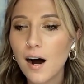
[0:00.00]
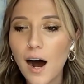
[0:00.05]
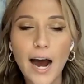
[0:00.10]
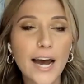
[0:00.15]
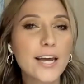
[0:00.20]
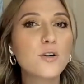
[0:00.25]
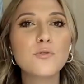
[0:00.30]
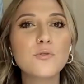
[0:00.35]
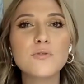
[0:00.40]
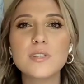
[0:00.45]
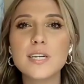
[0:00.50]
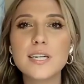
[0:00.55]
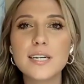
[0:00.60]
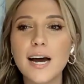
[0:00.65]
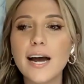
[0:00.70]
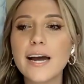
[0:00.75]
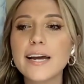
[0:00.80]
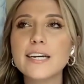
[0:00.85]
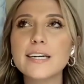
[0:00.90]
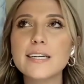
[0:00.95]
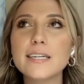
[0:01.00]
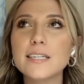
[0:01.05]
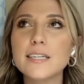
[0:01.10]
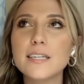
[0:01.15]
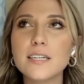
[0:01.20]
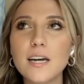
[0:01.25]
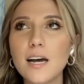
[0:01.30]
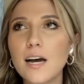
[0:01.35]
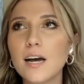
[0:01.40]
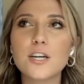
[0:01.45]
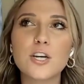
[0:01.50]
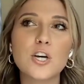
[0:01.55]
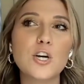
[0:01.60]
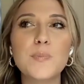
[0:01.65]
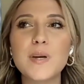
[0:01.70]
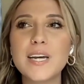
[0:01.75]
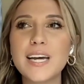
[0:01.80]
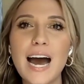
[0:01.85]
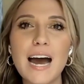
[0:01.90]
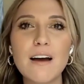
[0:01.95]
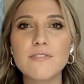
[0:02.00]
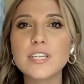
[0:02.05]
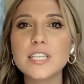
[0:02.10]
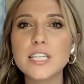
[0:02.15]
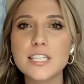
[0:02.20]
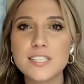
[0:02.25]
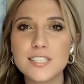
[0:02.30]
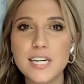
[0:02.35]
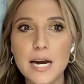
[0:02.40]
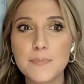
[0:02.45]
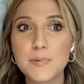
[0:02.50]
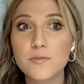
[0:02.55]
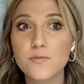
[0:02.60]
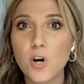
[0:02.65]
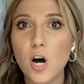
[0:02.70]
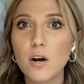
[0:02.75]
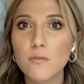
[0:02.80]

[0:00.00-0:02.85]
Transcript: I don't think I could be having these types of